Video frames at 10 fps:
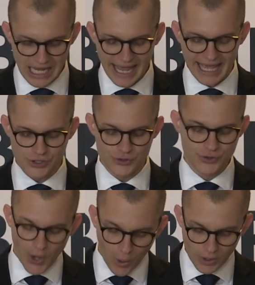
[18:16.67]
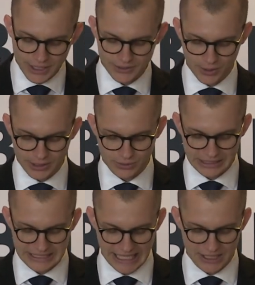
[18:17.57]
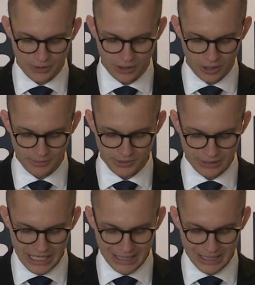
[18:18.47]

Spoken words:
and no one is going to attack you or harm you,